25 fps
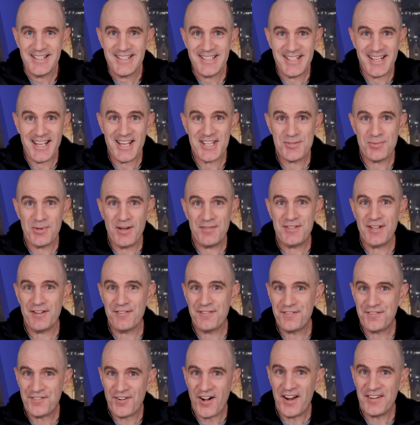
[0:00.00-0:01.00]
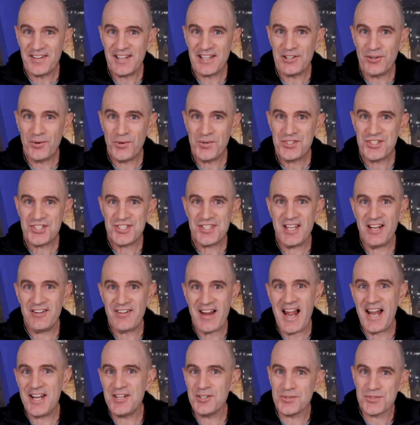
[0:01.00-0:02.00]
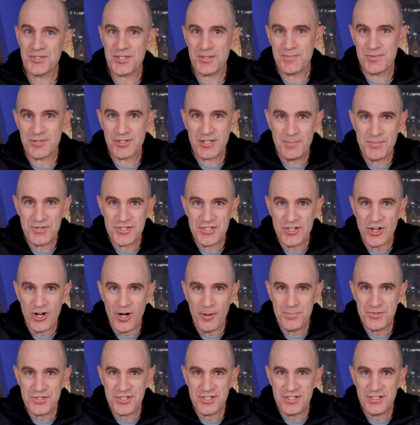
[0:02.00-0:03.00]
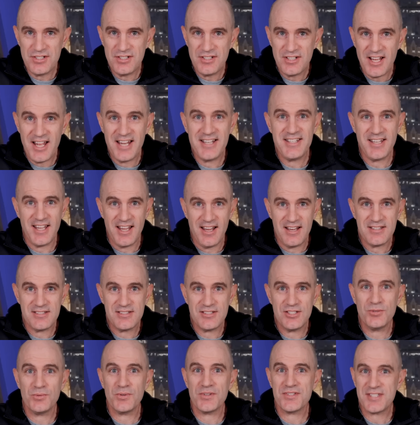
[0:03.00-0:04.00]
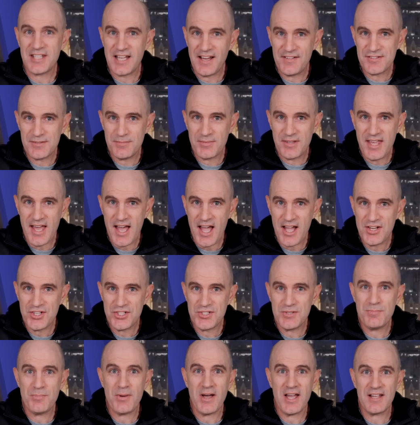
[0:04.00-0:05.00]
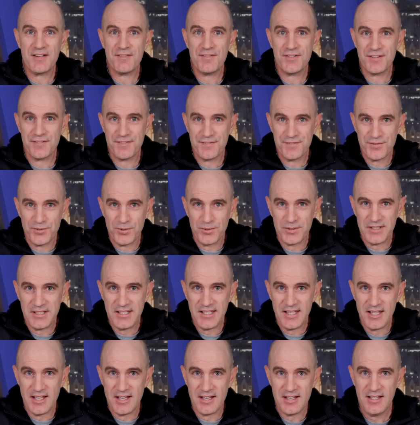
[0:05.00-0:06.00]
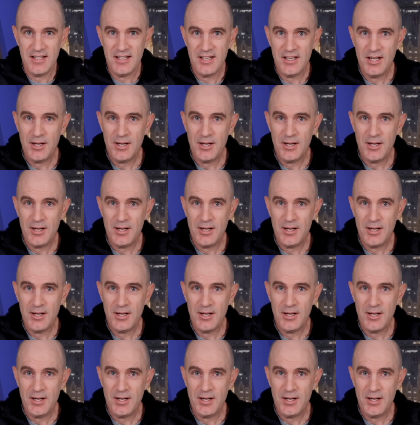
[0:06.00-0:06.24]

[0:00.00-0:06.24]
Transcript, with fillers: Today, Zwift have finally launched their annual subscription option, and yes, you will save some cash paying for the full year.